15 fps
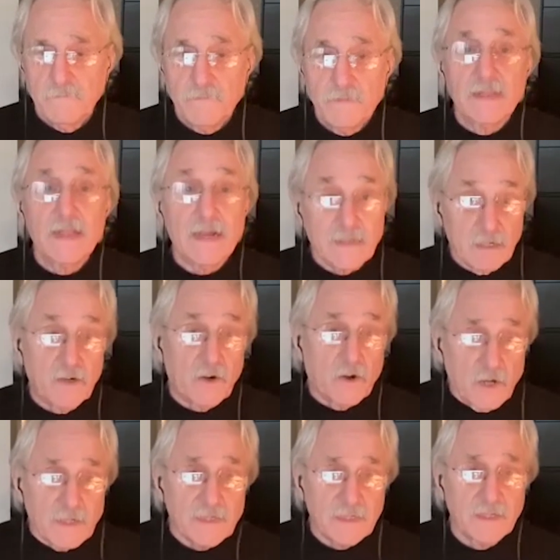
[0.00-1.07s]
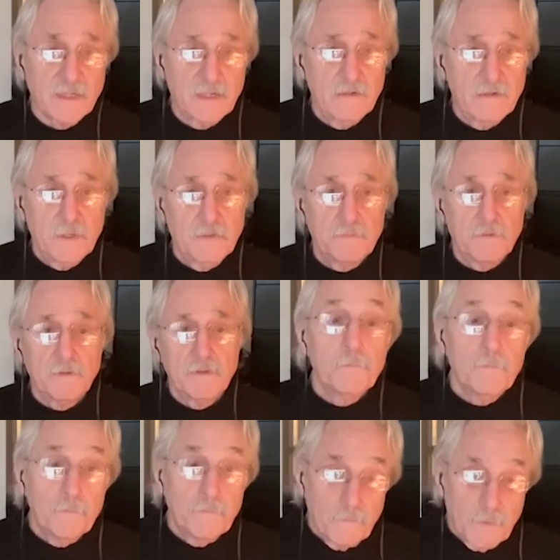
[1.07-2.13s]
that's costly to people,
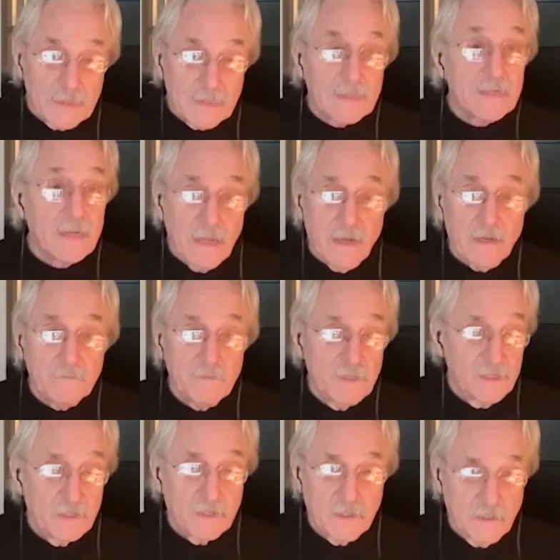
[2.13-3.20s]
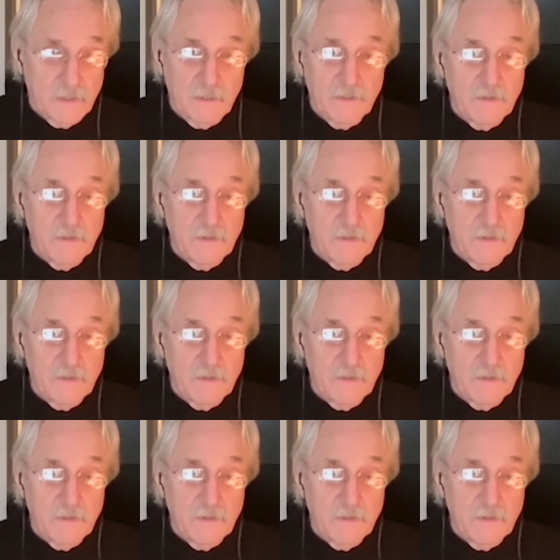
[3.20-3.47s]
but the damage